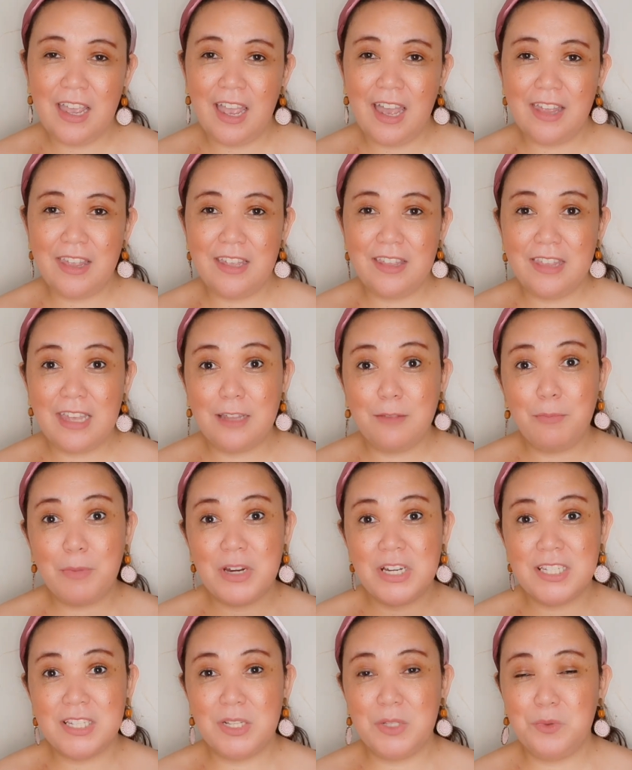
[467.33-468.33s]
and then that
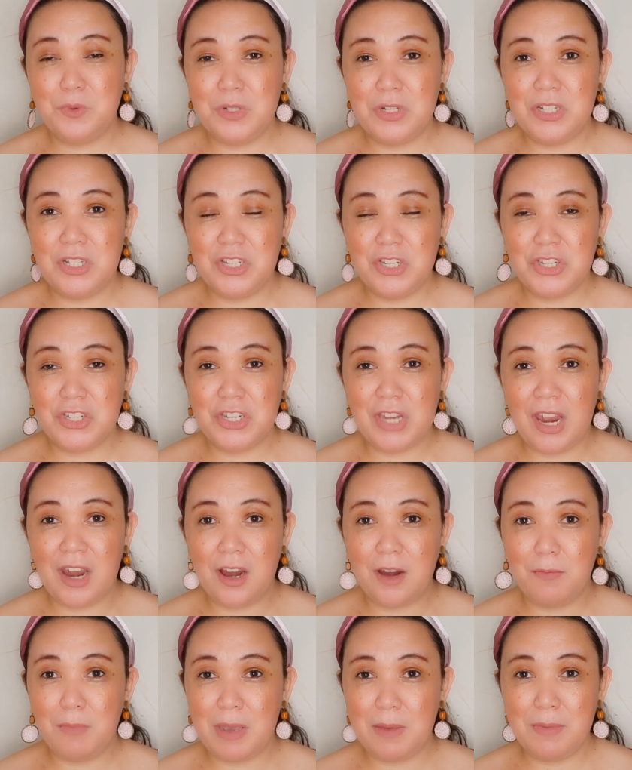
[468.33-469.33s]
person would
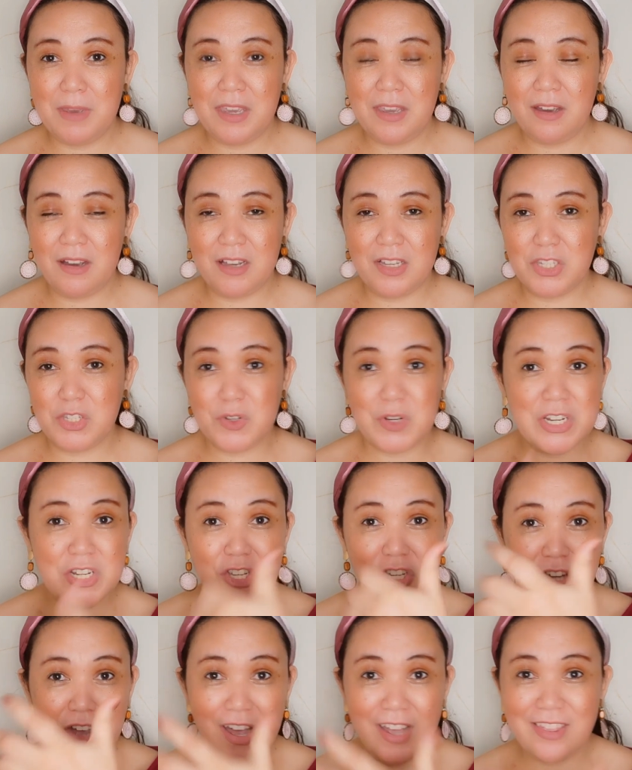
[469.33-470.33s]
share maybe a
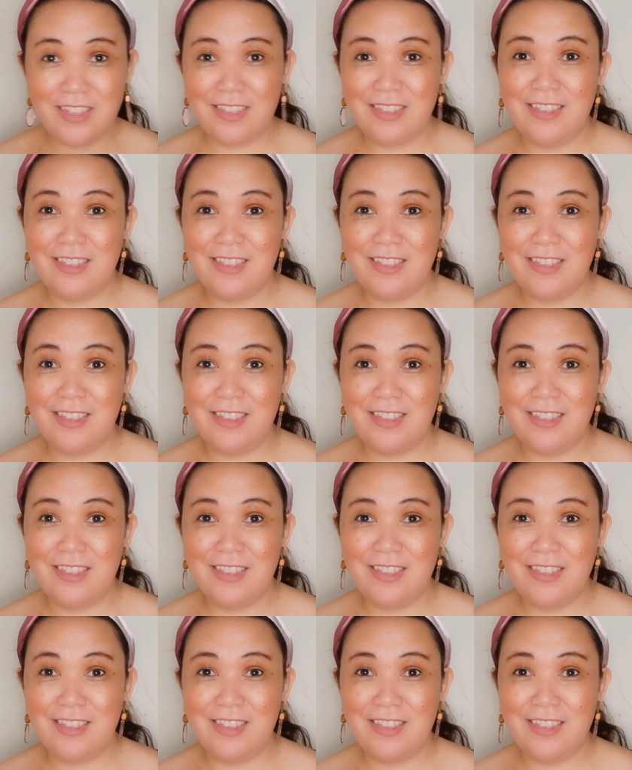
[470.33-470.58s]
screenshot,